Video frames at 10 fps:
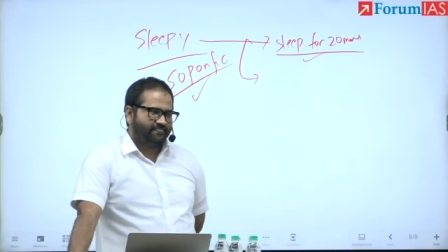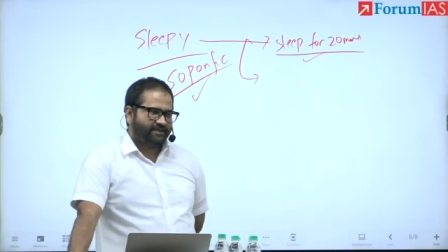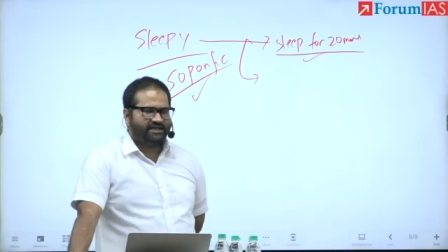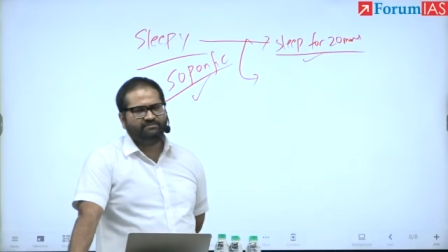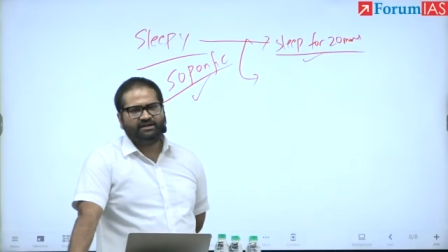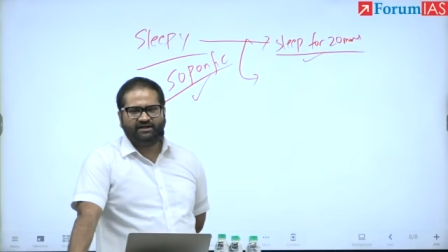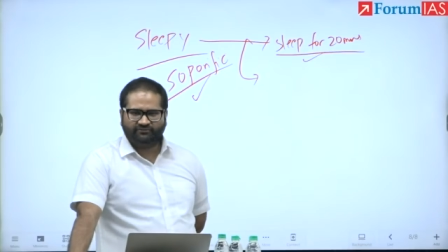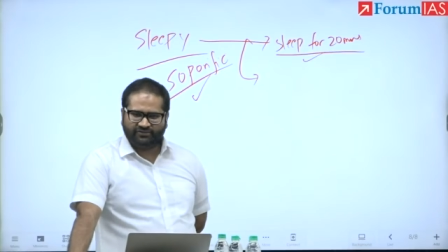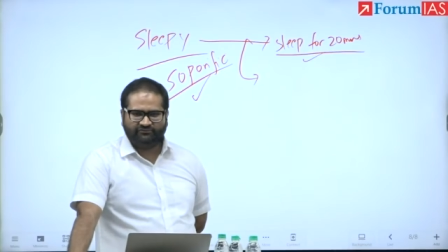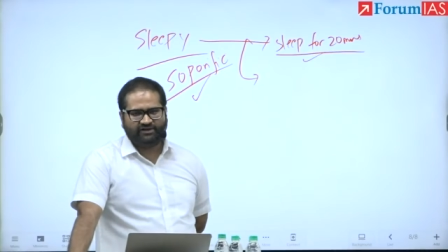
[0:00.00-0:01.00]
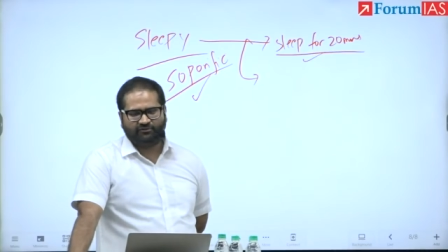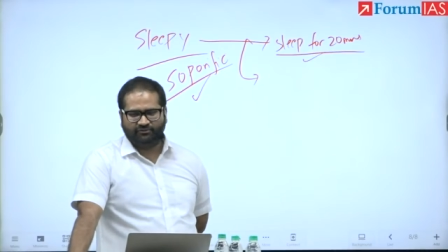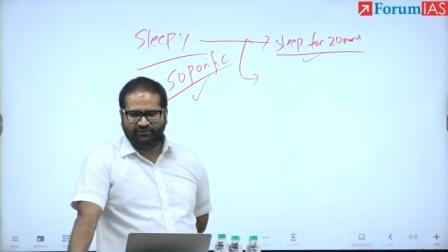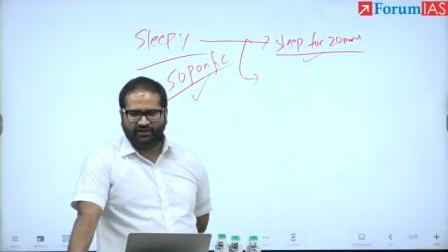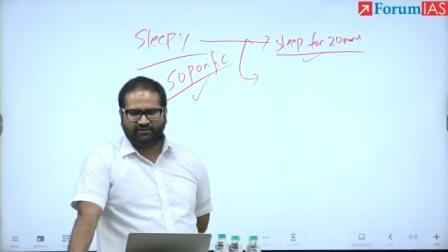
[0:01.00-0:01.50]
he made it with a very
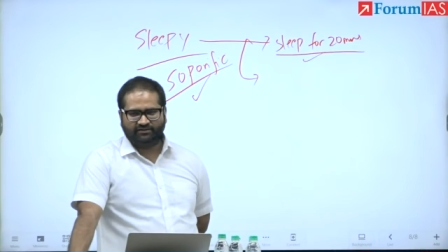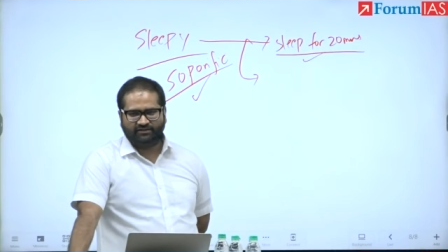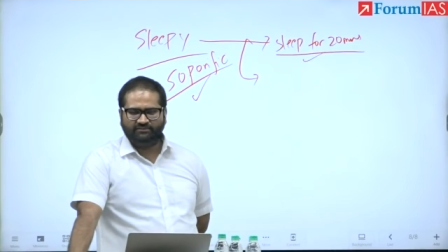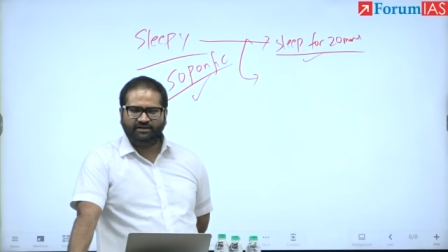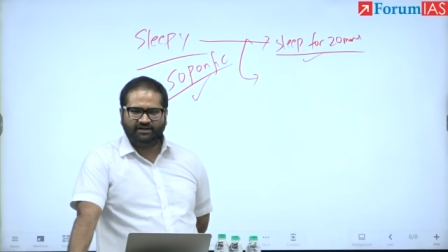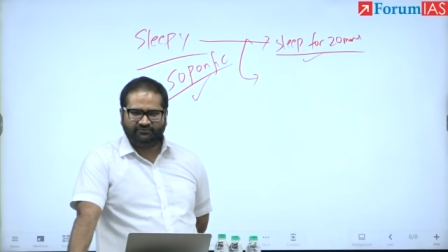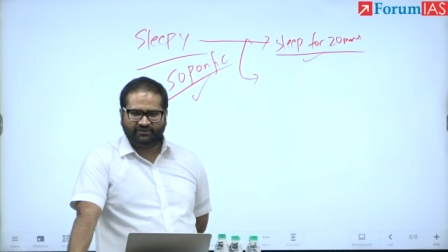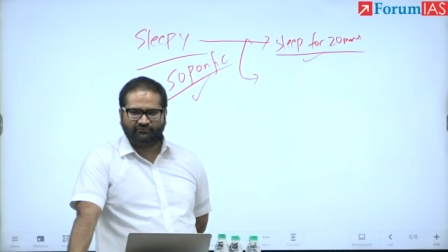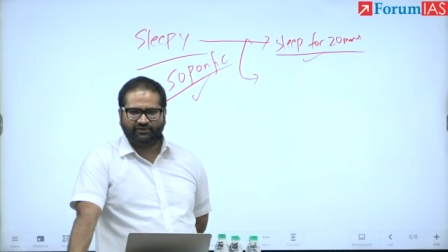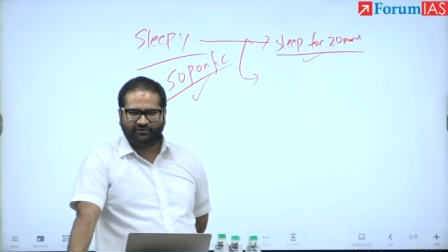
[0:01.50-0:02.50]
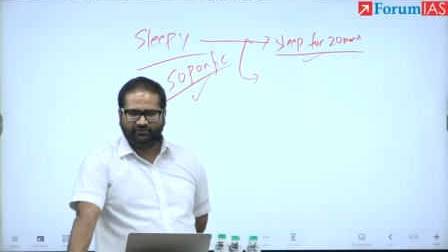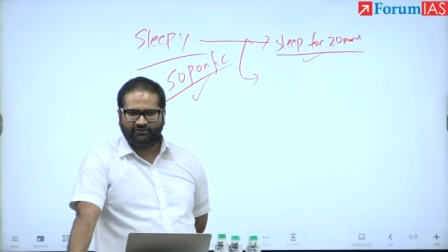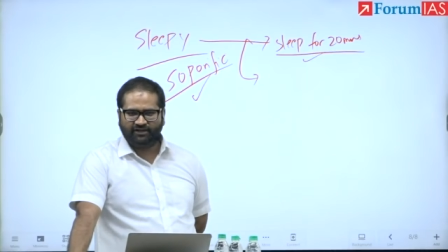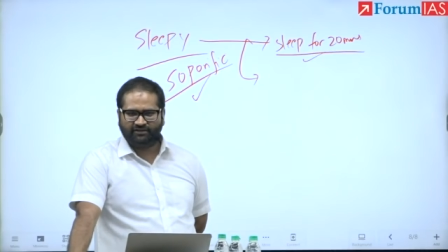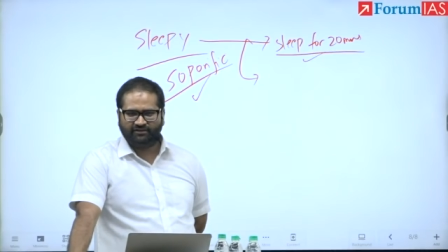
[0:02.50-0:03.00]
good rank. He made it with a very good
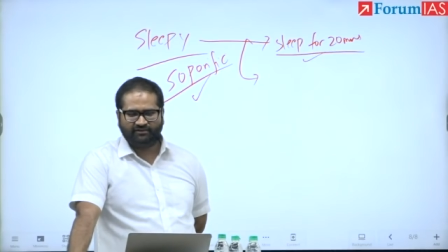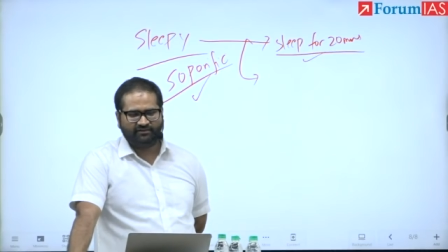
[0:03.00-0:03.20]
rank.